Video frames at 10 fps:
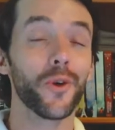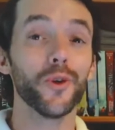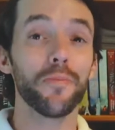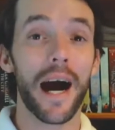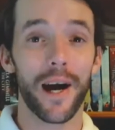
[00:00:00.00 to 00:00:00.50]

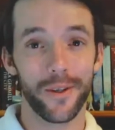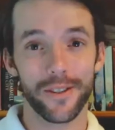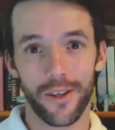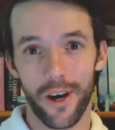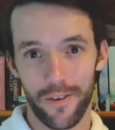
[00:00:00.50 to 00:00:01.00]
cool
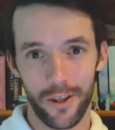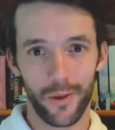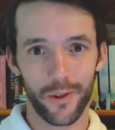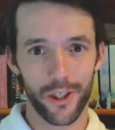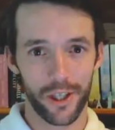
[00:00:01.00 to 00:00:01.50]
powers of
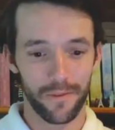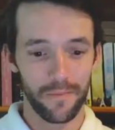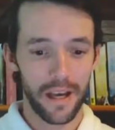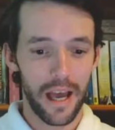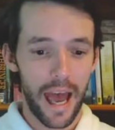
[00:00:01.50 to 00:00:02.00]
illusion.